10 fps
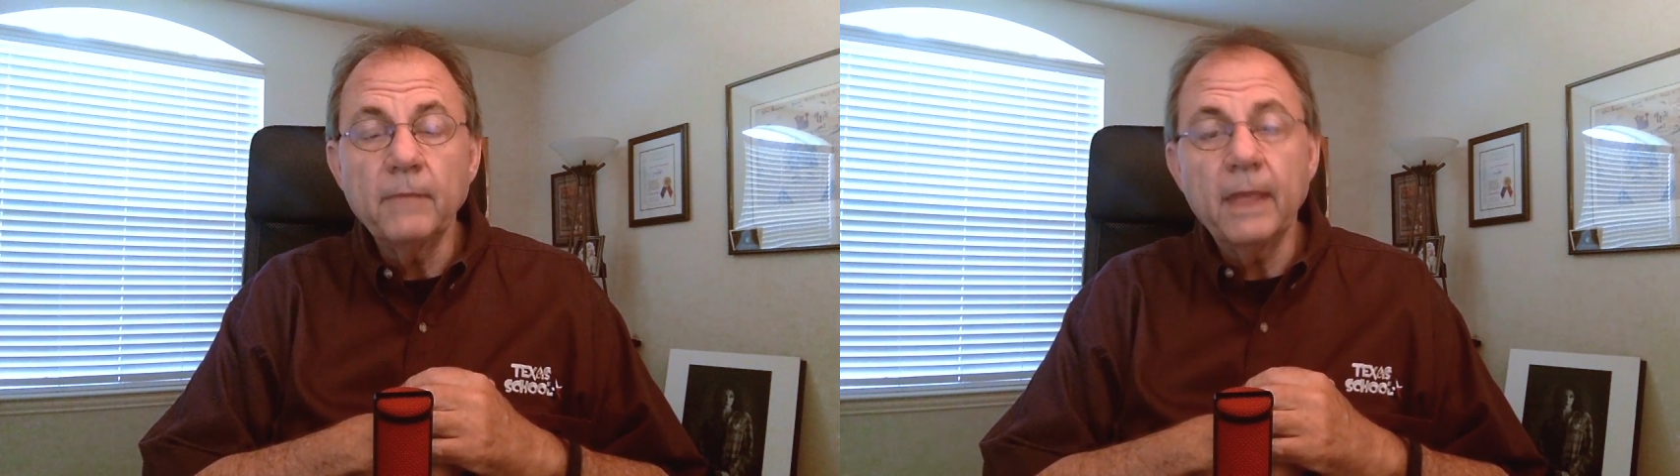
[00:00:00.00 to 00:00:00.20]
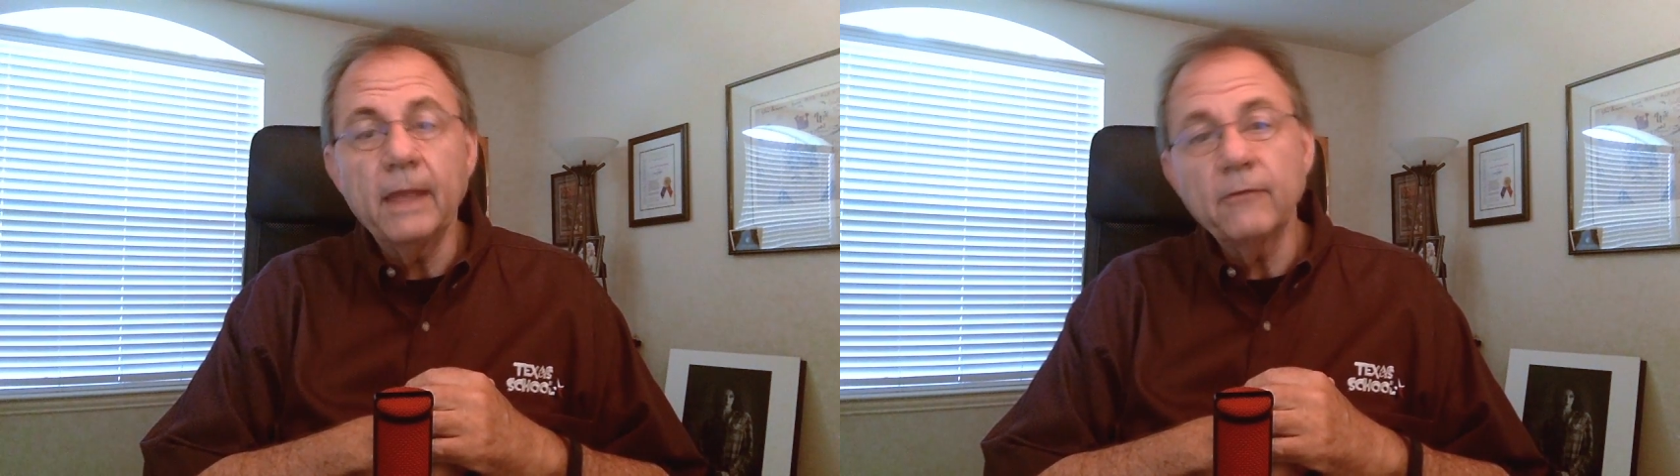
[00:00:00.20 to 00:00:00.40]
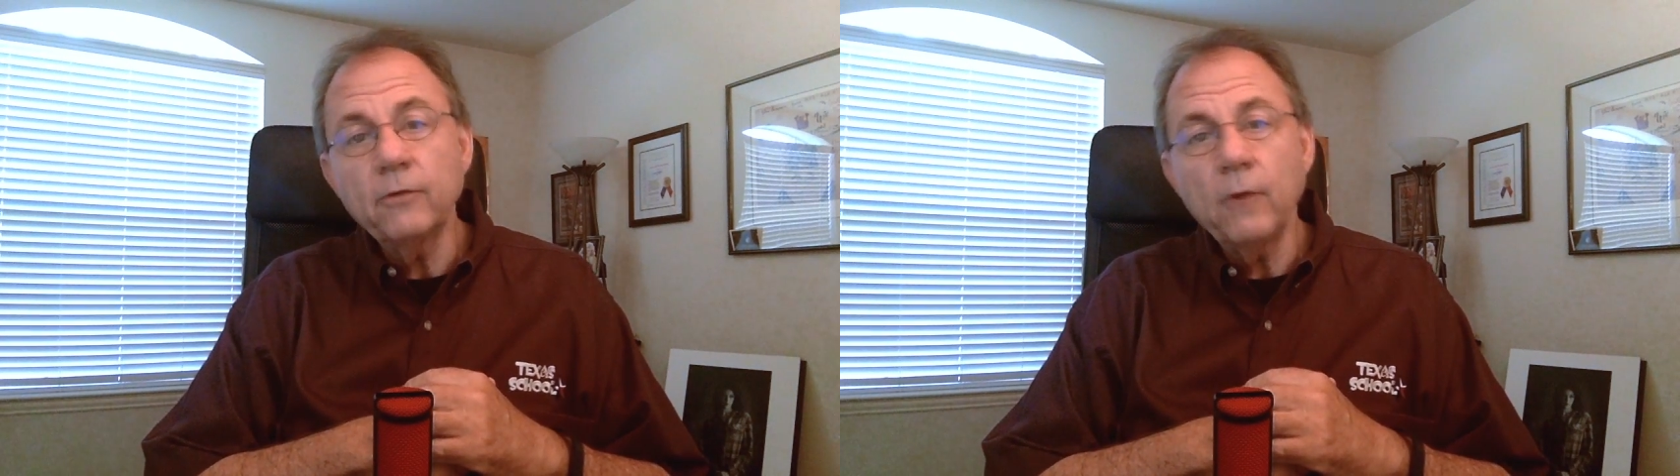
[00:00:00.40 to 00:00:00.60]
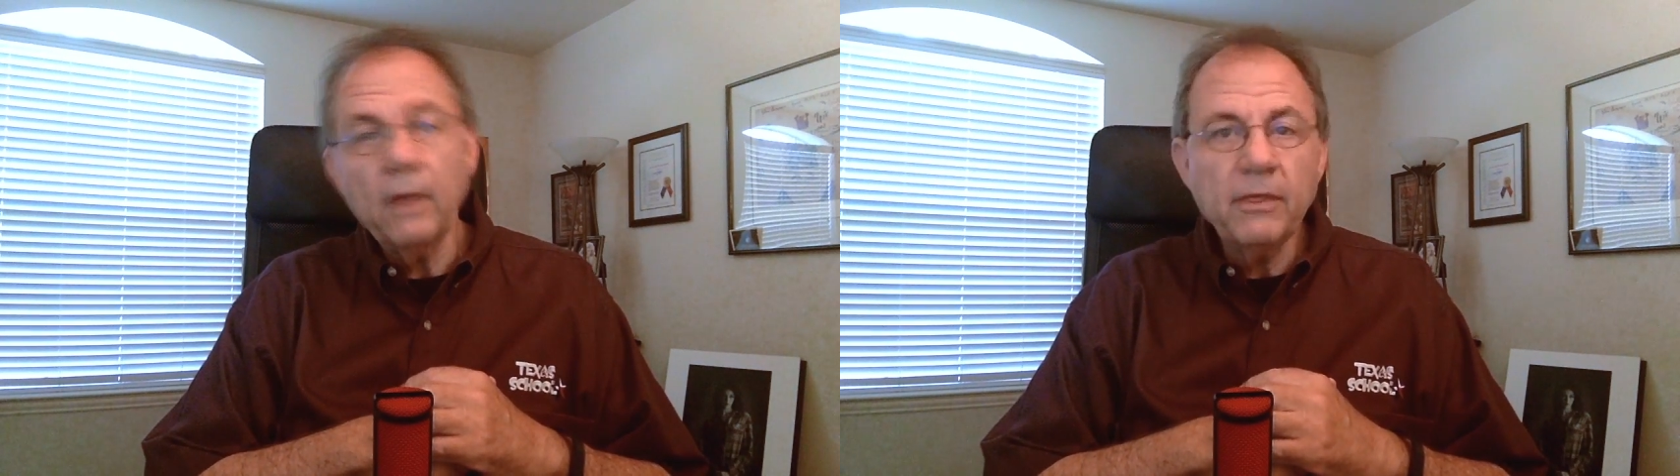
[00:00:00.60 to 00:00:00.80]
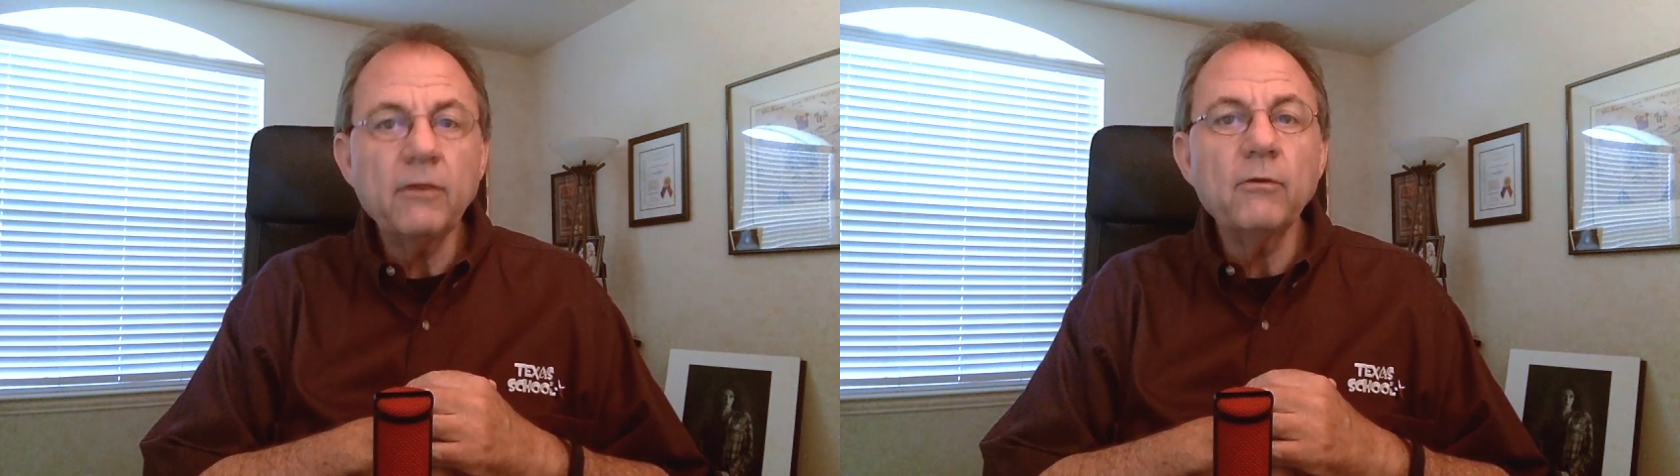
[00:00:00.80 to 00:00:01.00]
And so I
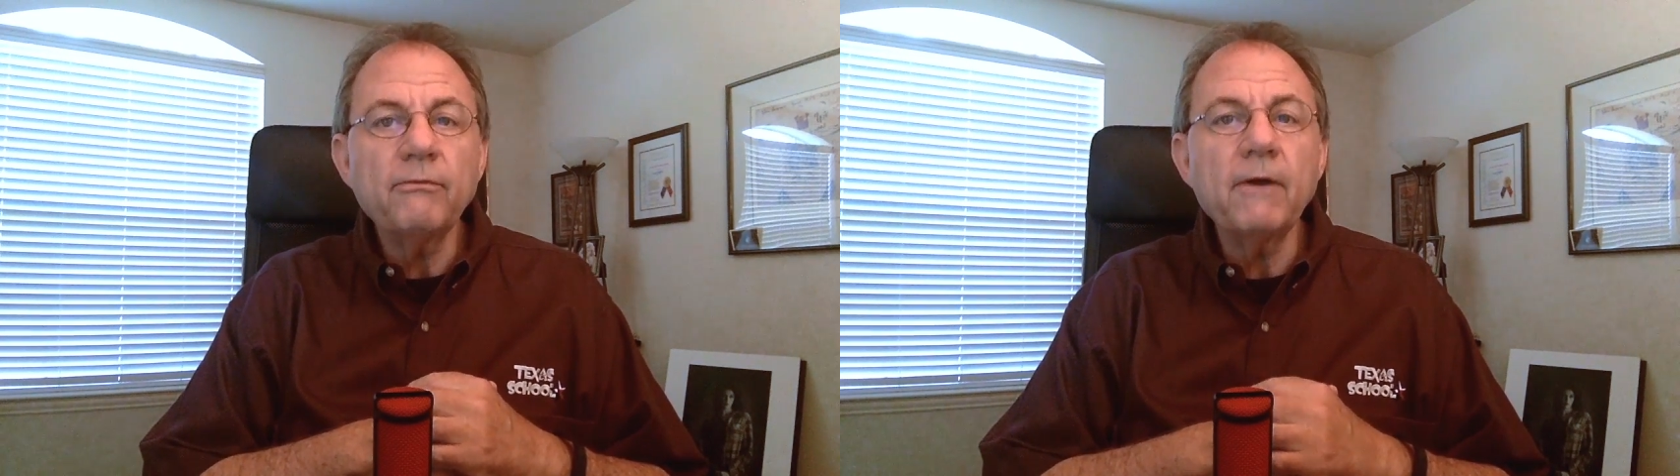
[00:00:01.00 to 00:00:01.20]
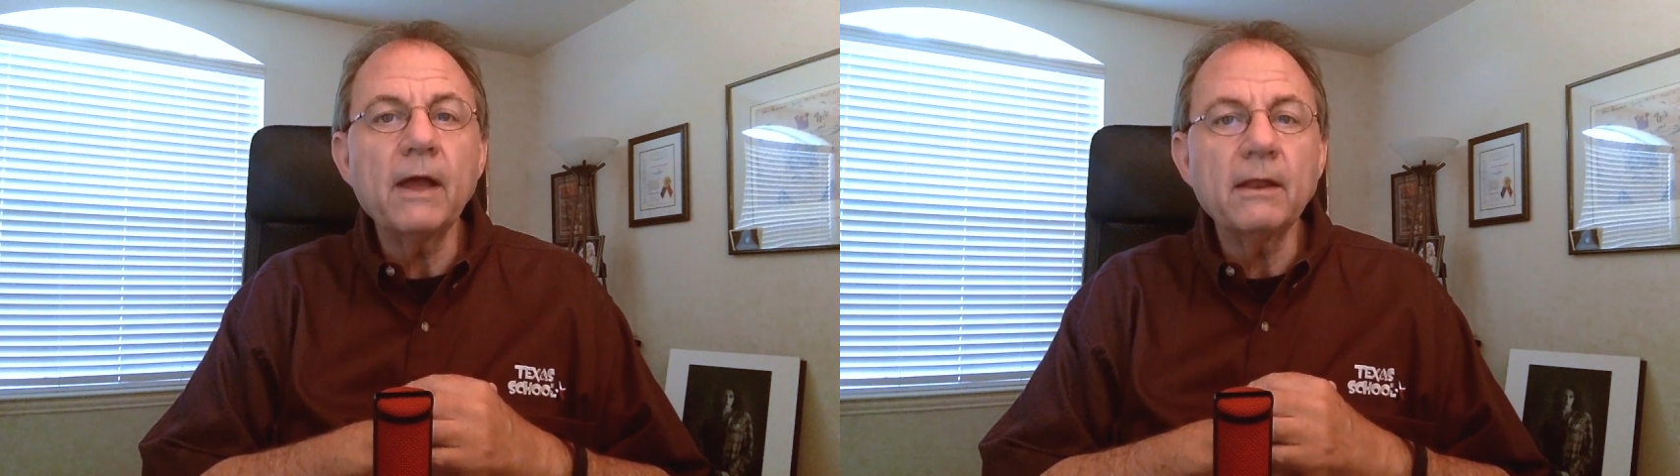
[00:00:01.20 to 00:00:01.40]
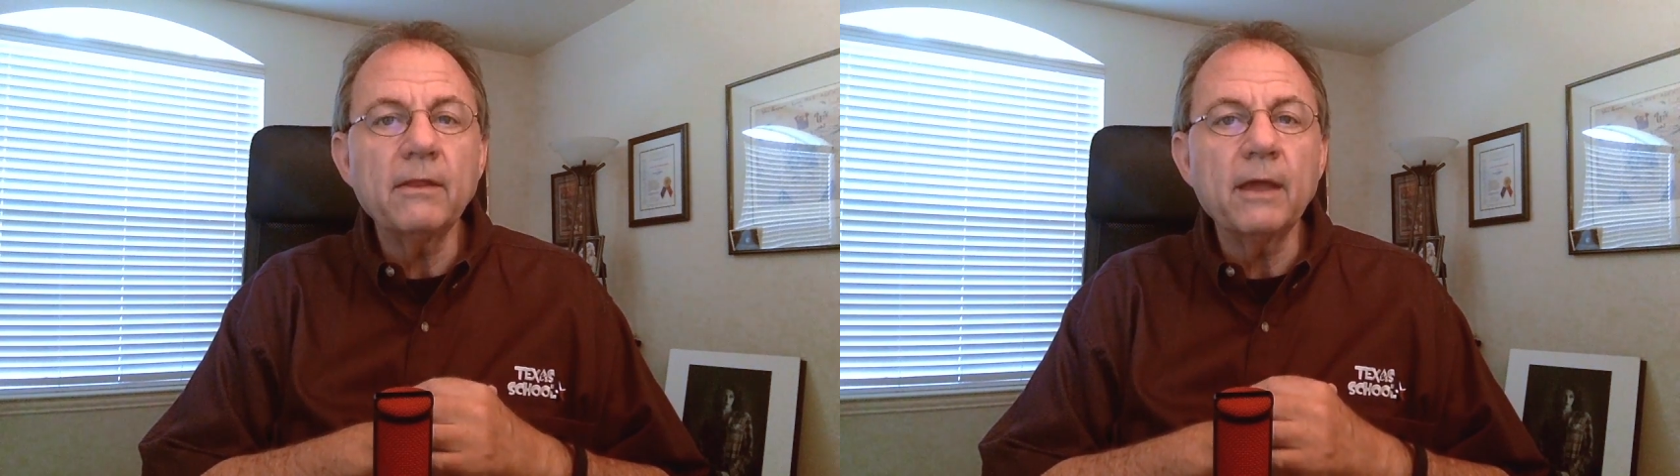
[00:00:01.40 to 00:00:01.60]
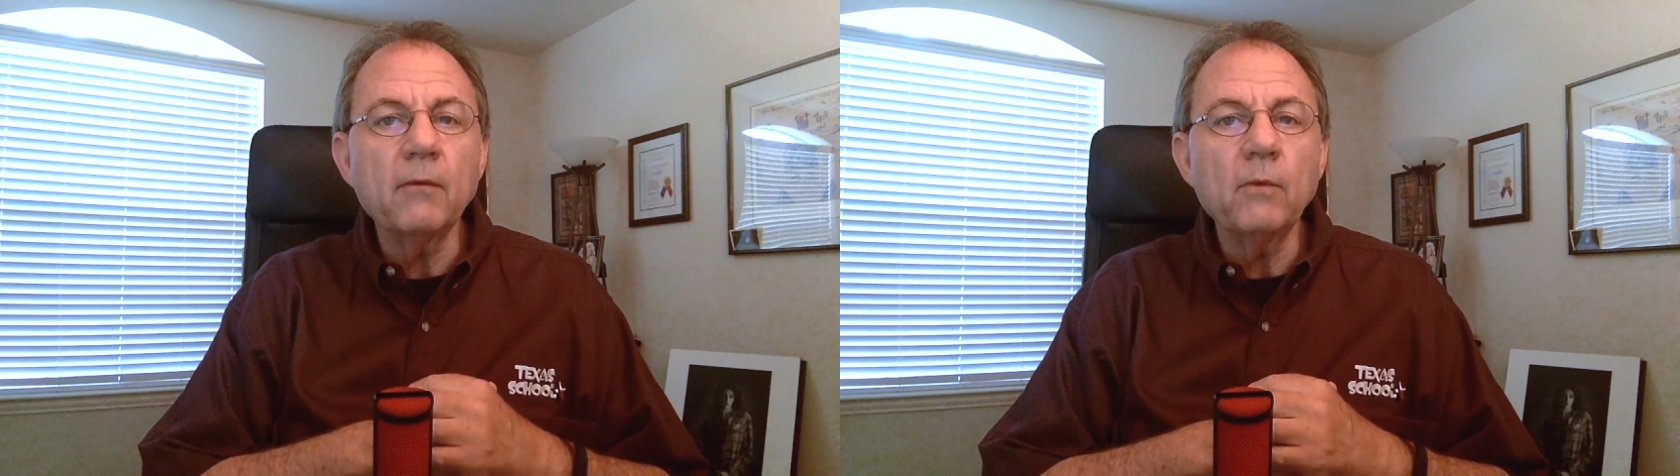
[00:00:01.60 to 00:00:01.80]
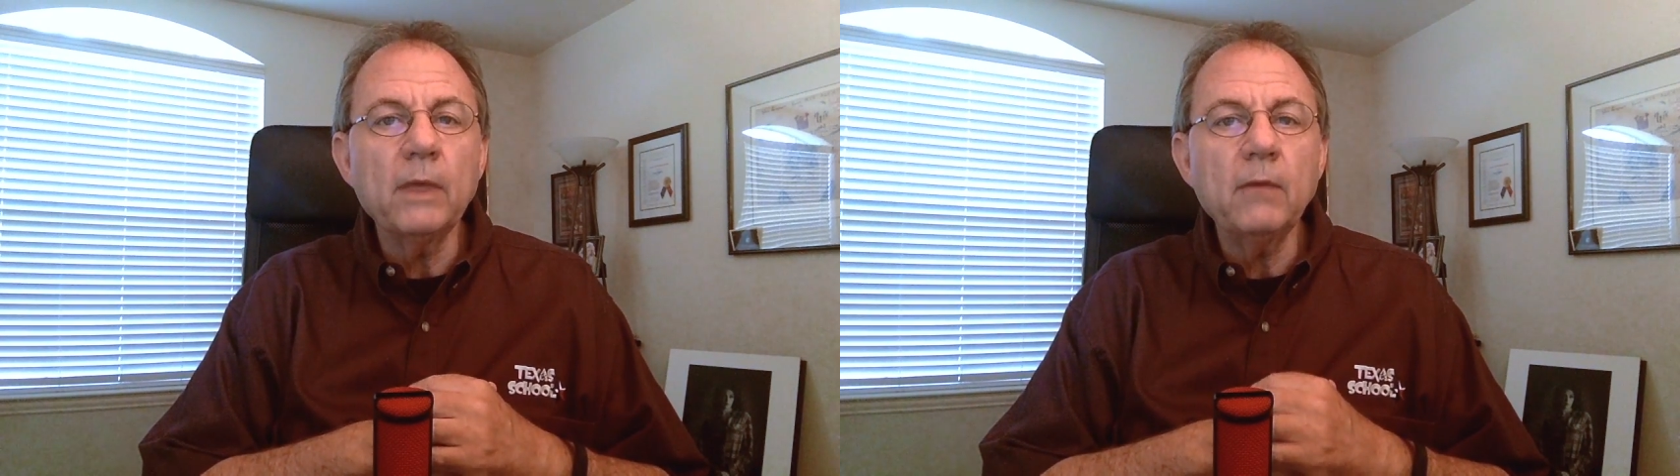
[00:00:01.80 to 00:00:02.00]
think you'll find that
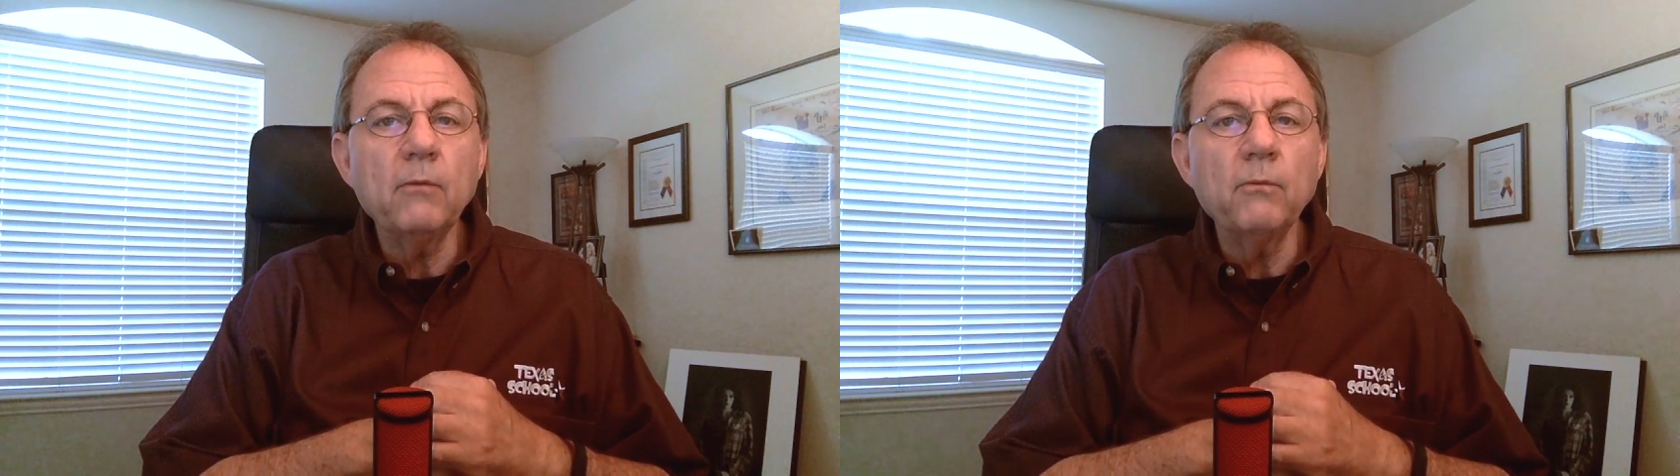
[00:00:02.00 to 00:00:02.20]
we